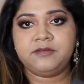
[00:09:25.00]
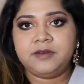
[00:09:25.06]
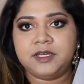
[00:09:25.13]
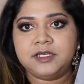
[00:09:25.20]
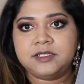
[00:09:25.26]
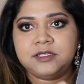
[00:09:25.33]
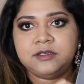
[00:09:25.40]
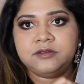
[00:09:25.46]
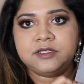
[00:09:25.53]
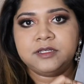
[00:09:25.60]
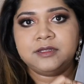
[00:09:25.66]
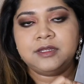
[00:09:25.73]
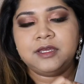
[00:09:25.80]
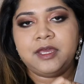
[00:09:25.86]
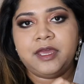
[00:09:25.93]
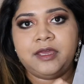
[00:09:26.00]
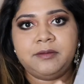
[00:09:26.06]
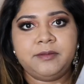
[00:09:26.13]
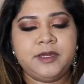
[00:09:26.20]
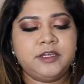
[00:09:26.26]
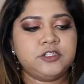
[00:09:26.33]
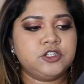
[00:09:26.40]
face using the
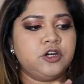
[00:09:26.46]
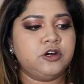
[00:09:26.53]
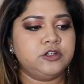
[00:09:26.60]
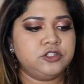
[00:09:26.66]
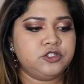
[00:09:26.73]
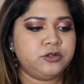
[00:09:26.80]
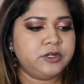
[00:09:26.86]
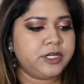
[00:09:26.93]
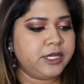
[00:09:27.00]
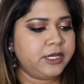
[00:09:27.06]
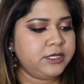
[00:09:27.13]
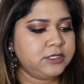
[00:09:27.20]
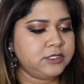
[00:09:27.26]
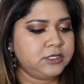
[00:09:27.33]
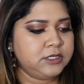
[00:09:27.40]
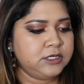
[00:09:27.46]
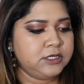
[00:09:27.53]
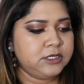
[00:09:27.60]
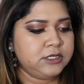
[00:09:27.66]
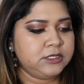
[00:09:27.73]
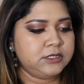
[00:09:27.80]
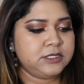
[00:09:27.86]
AVH contour kit.
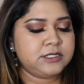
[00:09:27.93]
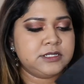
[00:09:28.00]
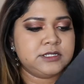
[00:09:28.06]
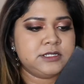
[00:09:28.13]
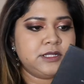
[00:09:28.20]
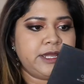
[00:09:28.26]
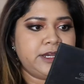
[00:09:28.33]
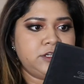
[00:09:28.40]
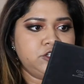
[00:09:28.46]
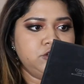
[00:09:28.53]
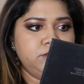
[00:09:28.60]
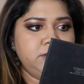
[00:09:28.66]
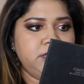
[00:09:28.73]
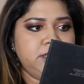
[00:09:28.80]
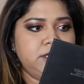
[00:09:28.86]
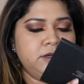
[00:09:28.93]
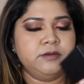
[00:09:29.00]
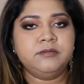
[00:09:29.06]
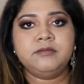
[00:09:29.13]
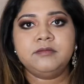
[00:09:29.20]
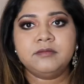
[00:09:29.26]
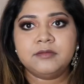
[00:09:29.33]
This is light to
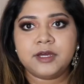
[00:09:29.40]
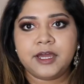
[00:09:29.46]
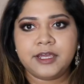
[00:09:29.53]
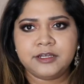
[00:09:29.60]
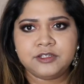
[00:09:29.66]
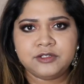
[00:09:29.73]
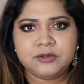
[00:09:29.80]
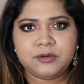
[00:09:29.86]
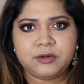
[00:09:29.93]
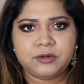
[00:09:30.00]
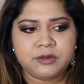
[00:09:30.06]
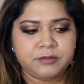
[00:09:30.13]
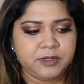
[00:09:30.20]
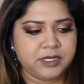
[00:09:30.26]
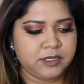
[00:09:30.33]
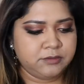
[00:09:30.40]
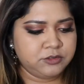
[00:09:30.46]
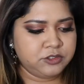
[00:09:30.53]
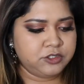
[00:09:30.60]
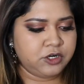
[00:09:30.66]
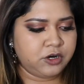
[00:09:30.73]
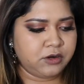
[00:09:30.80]
medium. I do own a medium
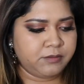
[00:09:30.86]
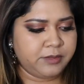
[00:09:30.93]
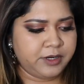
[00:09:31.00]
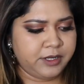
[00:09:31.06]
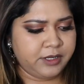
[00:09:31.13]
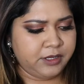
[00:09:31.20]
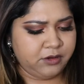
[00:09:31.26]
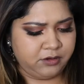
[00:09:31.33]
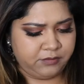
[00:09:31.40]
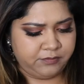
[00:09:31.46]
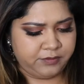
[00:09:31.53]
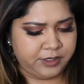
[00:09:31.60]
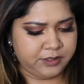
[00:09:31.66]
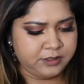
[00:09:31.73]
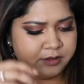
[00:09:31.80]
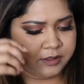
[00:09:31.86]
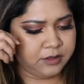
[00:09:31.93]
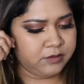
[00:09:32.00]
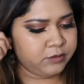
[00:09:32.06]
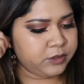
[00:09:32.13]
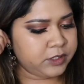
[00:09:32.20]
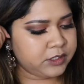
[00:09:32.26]
to dark, but I cannot find it
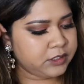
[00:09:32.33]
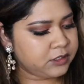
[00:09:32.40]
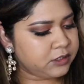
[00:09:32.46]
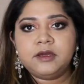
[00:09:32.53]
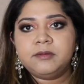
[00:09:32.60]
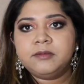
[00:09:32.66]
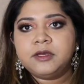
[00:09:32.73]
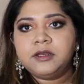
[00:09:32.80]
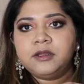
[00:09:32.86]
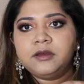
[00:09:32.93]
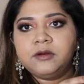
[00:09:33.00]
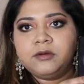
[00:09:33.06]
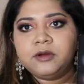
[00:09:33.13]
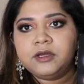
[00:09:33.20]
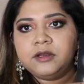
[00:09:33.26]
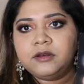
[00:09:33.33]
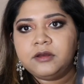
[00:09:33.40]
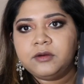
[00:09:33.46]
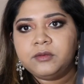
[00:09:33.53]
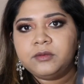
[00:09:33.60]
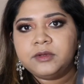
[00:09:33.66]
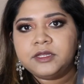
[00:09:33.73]
anywhere. I'm going to go in
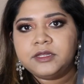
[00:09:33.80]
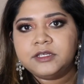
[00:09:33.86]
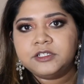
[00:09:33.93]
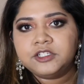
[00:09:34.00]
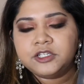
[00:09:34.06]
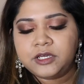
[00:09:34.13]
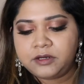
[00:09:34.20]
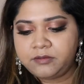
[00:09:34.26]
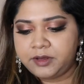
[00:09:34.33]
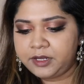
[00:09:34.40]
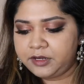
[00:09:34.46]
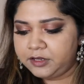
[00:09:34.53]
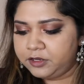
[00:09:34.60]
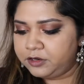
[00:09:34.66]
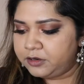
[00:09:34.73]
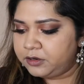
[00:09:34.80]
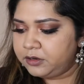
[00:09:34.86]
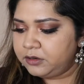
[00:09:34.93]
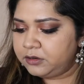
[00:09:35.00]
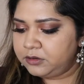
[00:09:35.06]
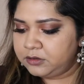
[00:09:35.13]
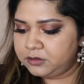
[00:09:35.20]
with this shade right
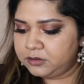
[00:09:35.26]
here